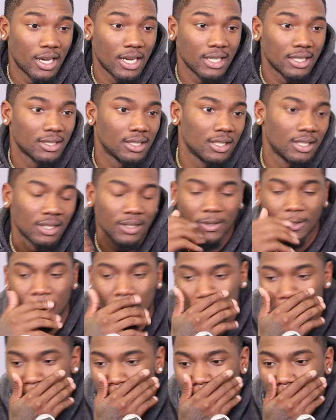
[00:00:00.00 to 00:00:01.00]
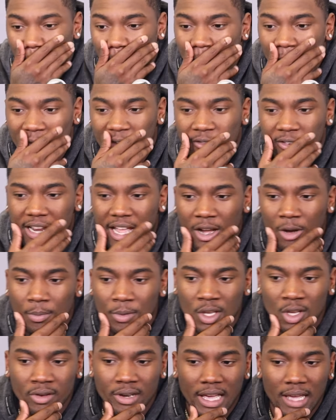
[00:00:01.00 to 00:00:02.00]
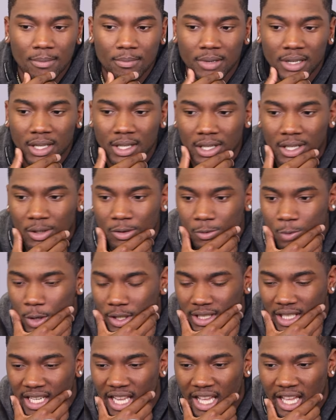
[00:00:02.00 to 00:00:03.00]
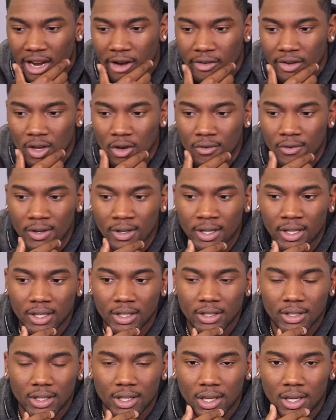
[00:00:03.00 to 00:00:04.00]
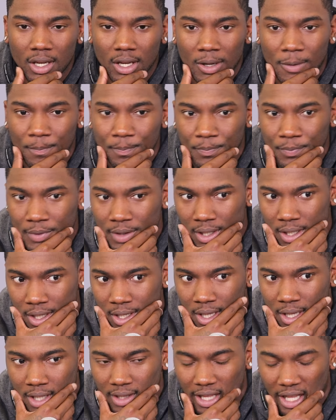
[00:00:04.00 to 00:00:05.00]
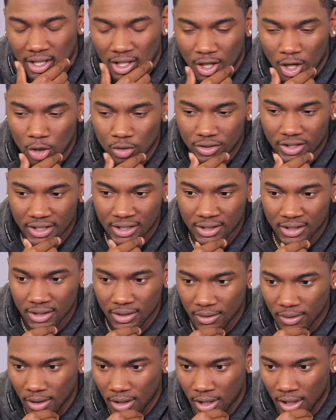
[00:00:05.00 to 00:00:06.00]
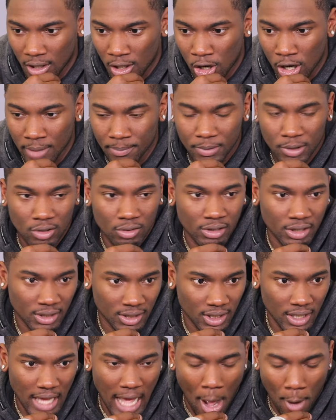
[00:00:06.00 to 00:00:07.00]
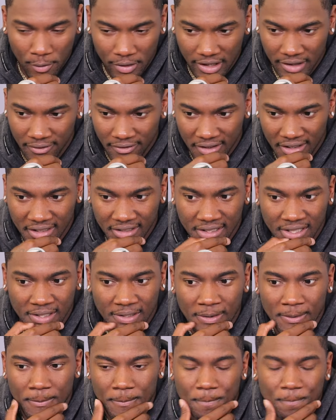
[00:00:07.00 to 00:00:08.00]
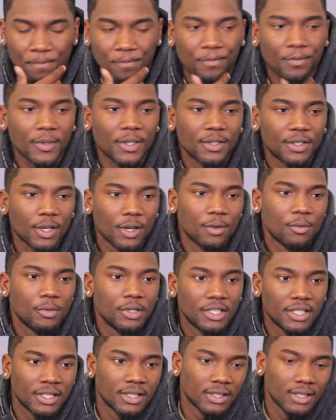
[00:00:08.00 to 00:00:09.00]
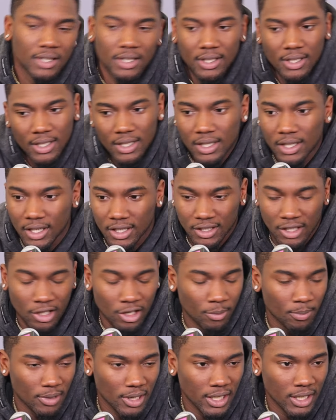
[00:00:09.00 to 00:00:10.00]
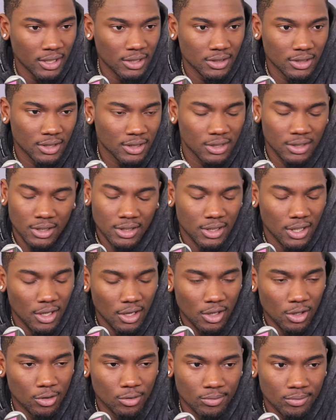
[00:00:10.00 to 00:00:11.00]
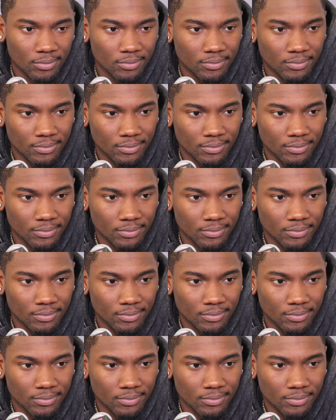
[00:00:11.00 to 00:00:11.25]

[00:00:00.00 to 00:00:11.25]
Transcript: Honestly, uh, every night gonna be your night. But one thing that carry over um, that the coaches uh, harp on is our defense. So we just continue to play, just continue to hoop.